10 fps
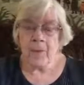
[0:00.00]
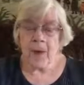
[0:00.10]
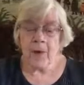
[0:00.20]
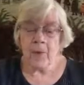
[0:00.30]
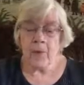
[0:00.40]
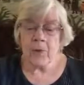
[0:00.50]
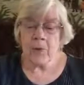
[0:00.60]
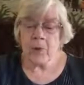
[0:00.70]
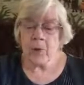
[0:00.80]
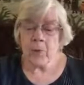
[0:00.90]
Out in the
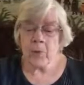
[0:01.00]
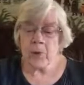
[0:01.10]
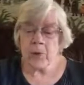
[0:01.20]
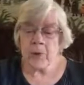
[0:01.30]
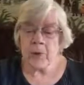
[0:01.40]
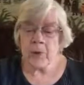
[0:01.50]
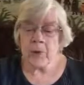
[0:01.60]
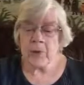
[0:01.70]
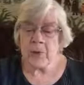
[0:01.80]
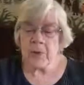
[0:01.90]
sugar bush with
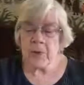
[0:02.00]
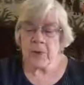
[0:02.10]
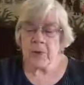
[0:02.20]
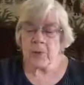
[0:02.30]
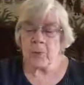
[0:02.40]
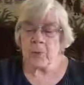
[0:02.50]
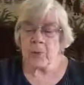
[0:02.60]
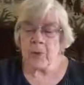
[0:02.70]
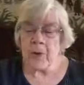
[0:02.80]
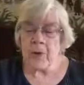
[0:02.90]
his next older
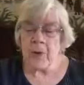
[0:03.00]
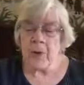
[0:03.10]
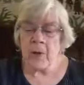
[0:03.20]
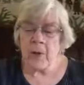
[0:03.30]
brother,